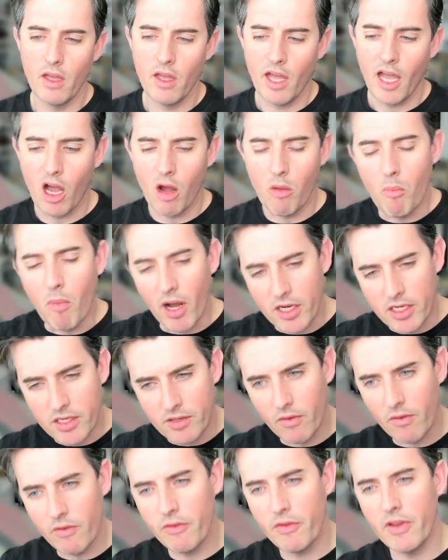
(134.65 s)
how much
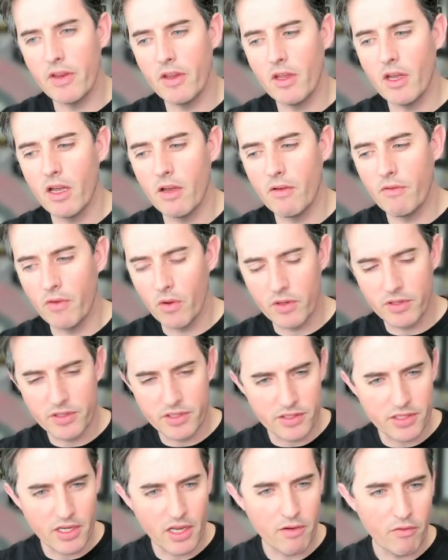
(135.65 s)
of a focus
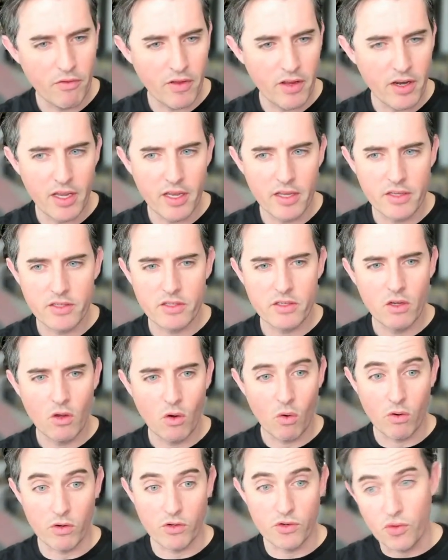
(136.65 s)
is on fitness
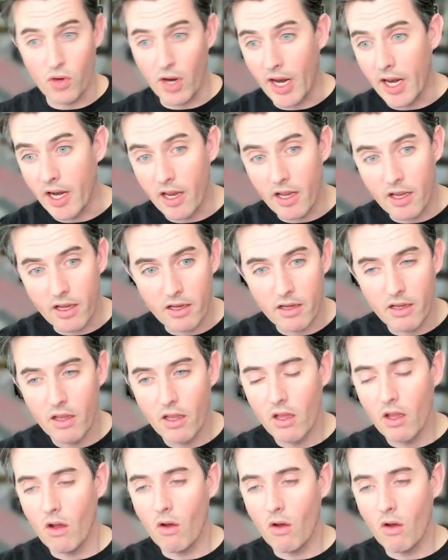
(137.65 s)
or training,